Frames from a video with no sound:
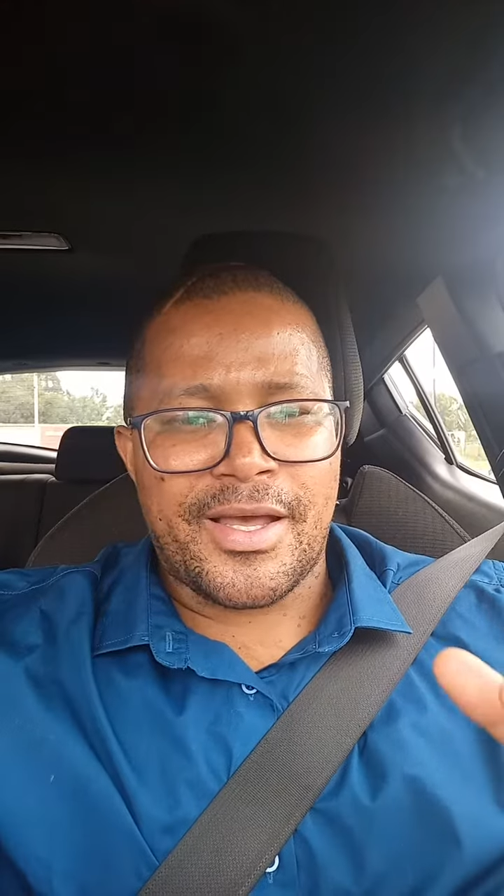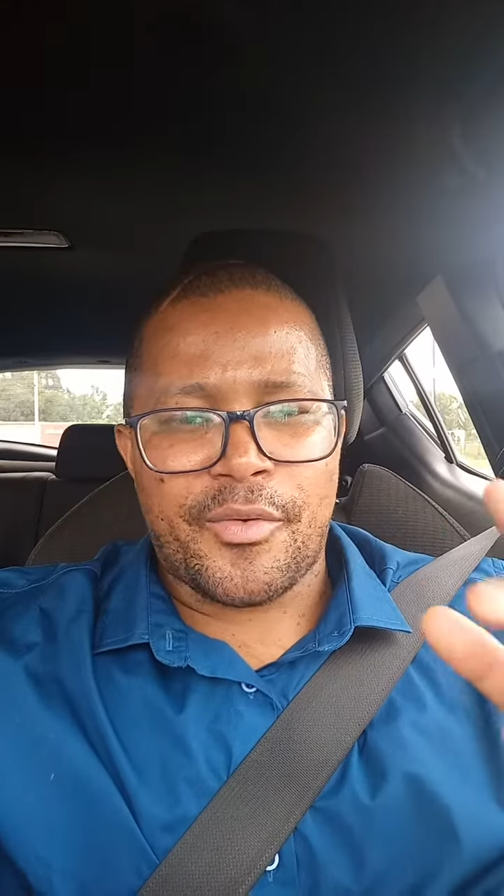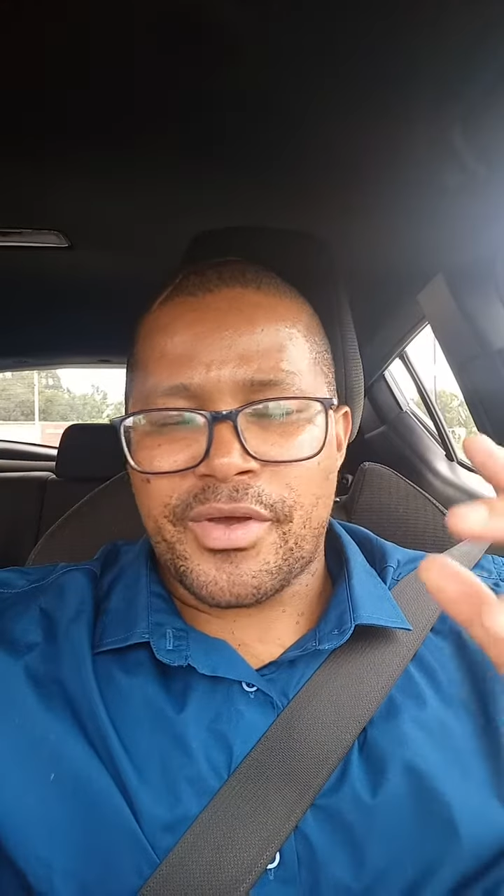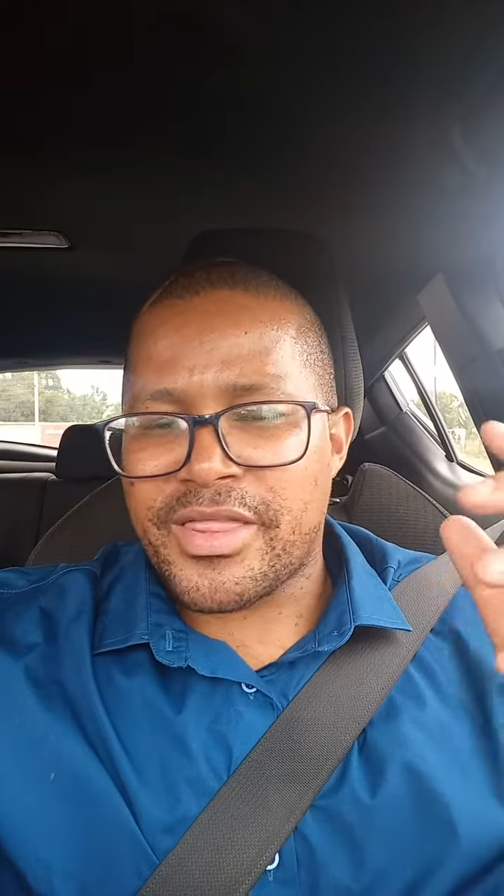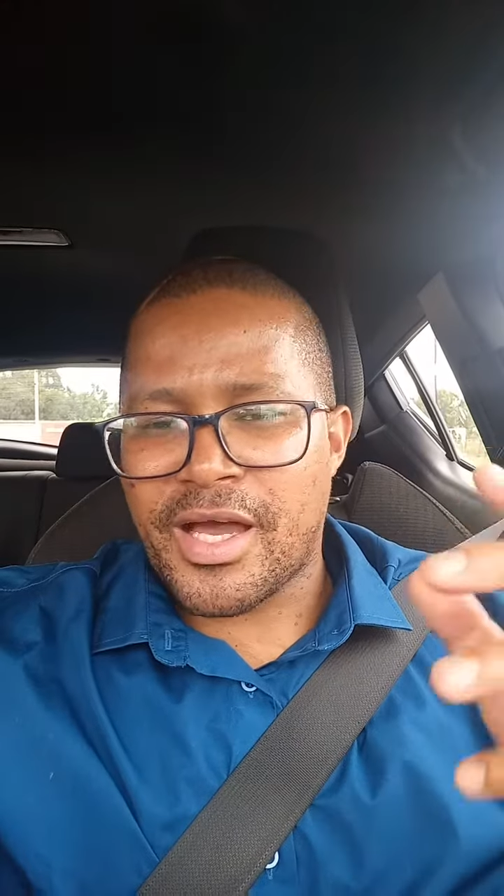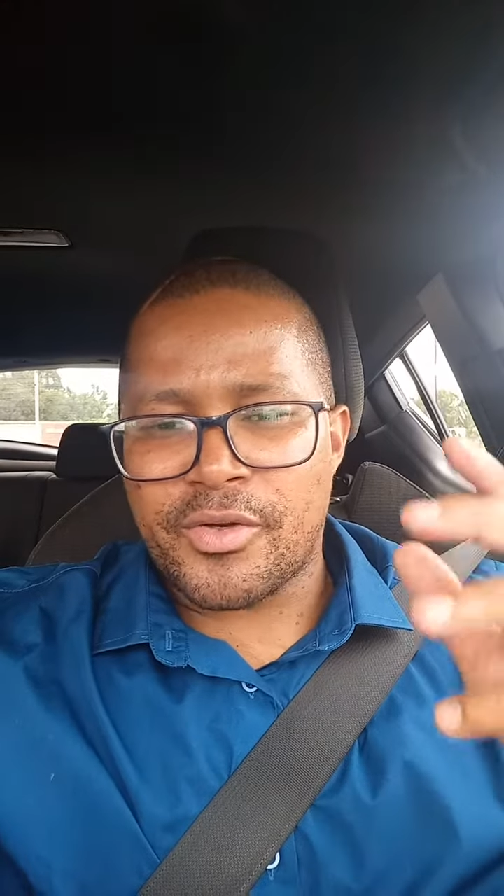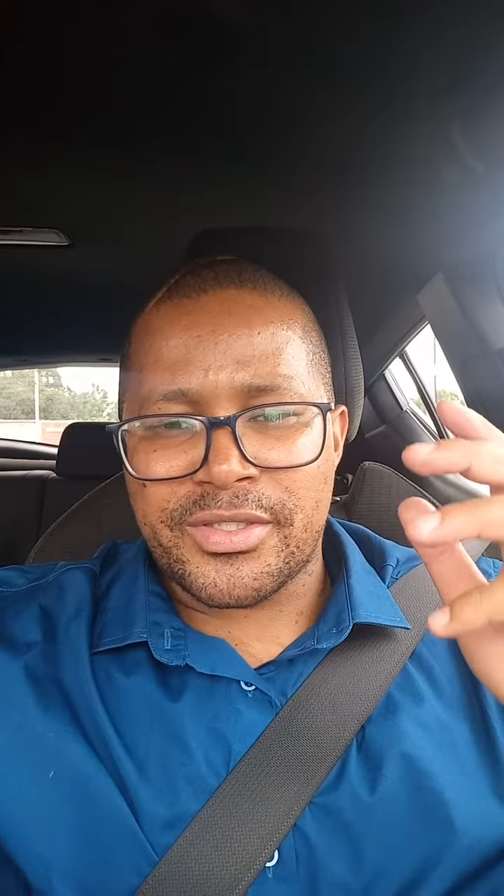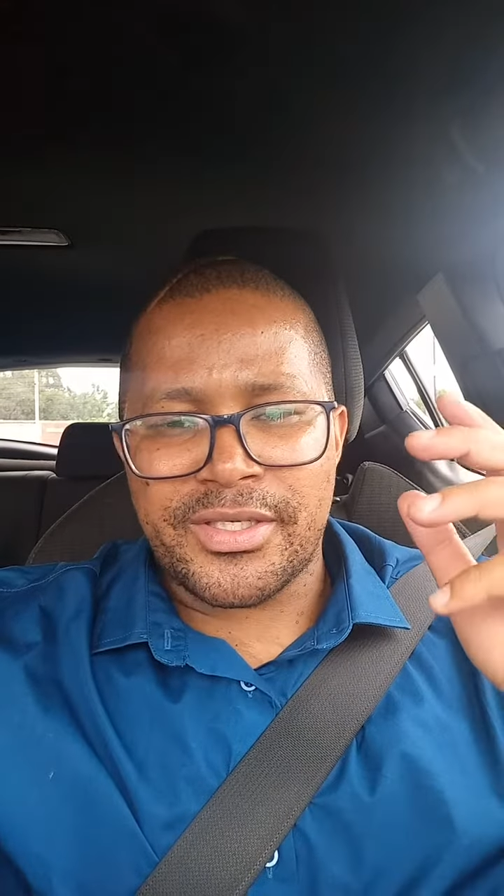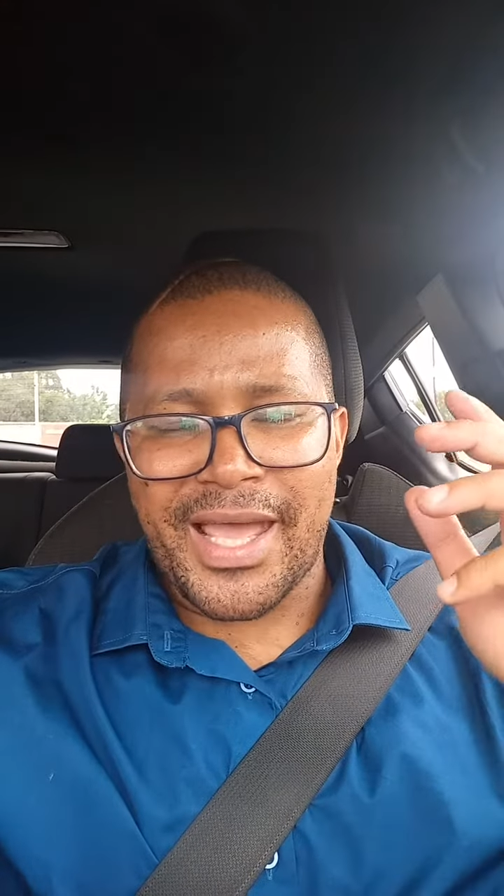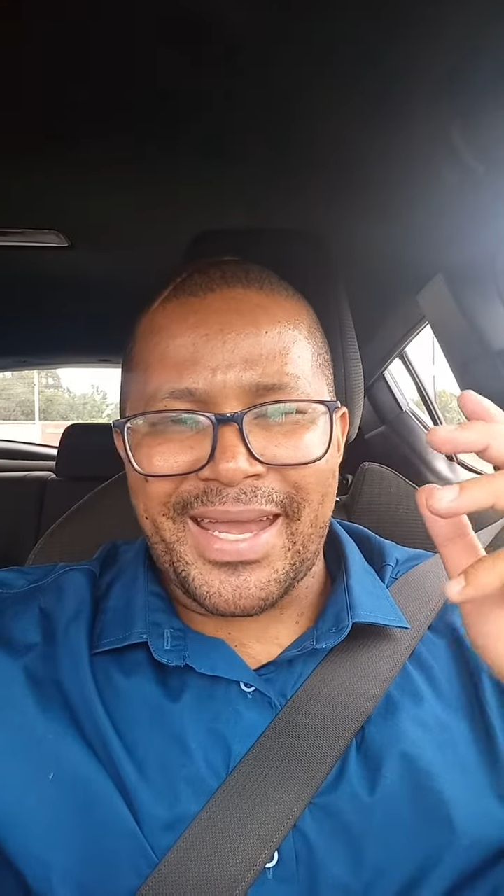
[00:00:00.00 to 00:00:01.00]

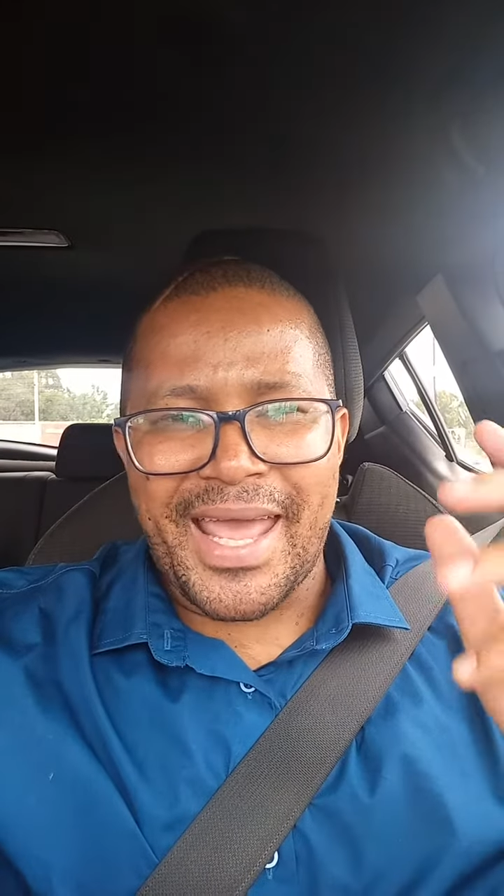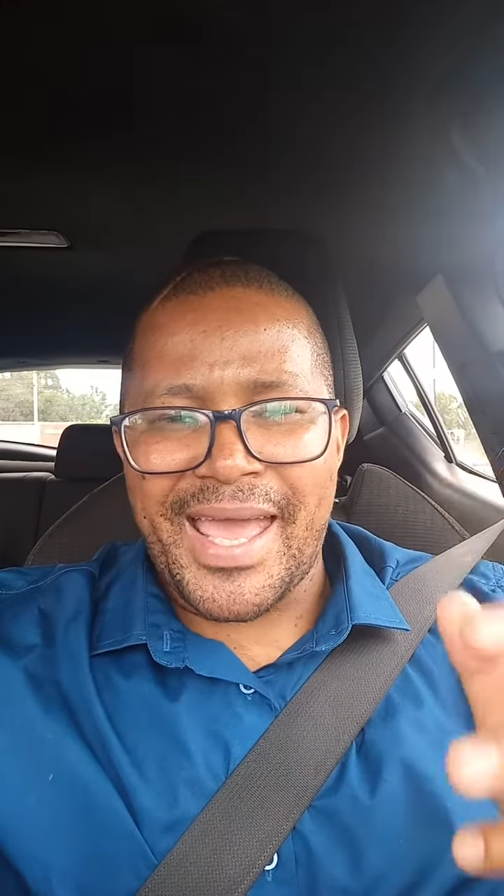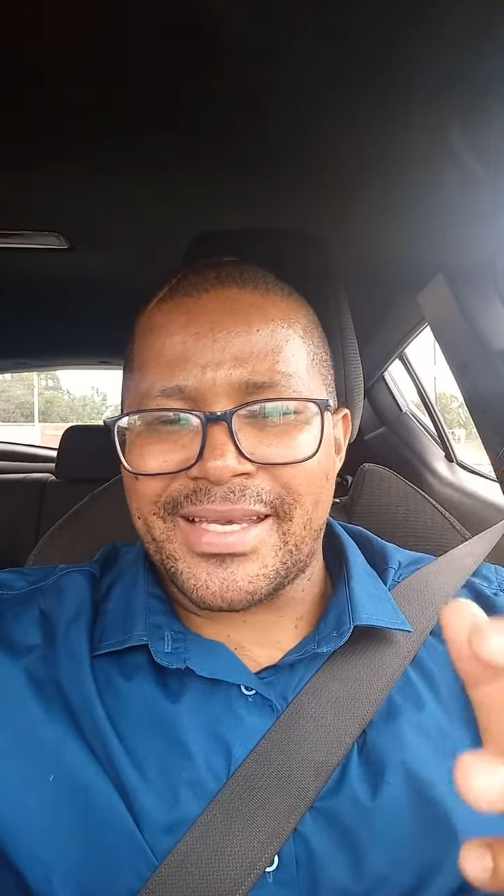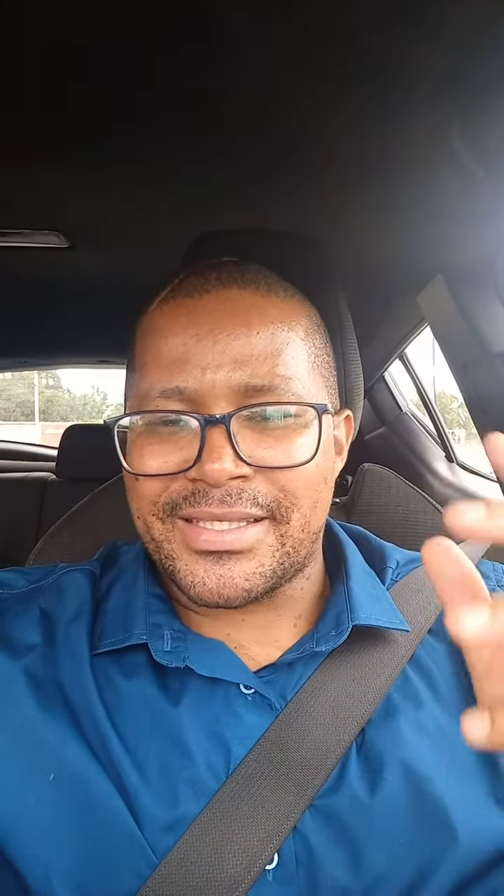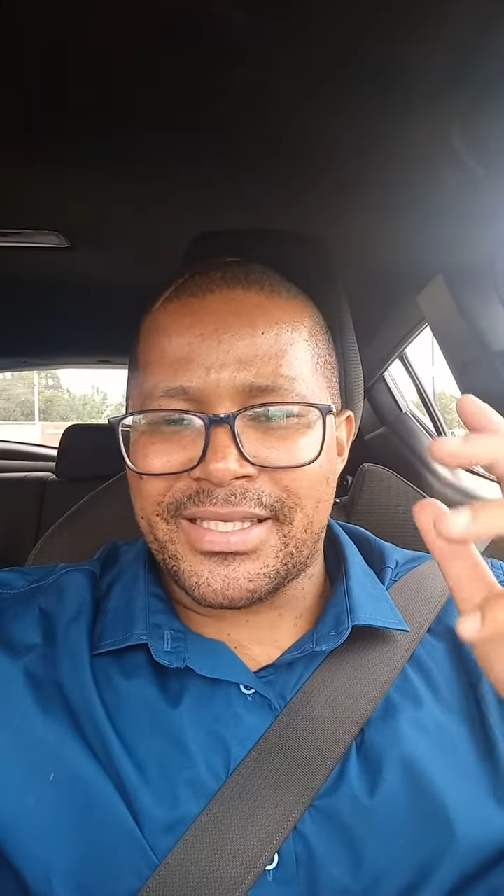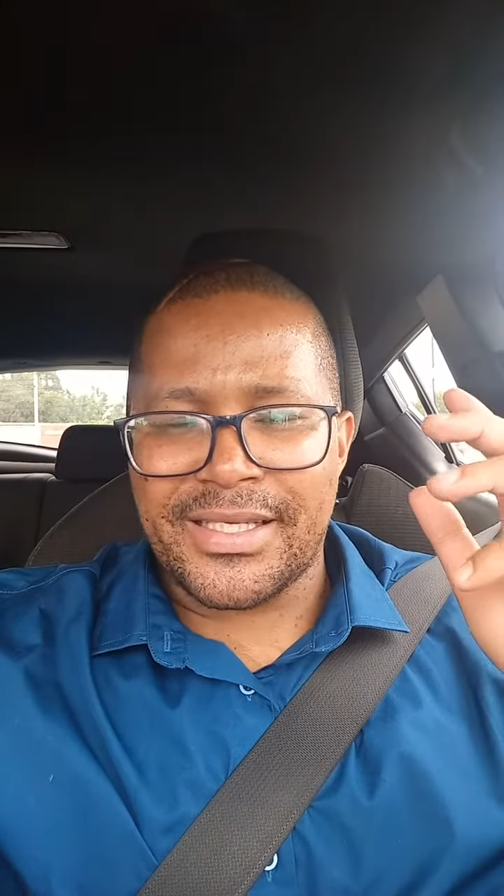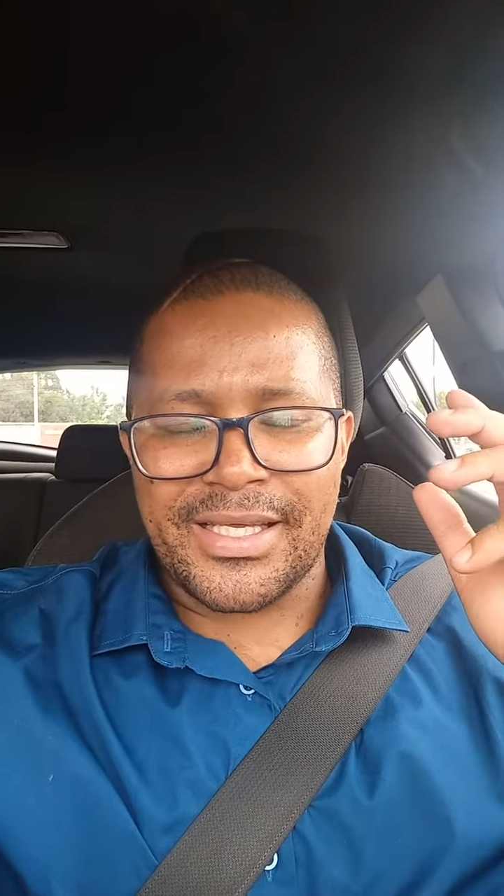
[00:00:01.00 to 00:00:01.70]
without an end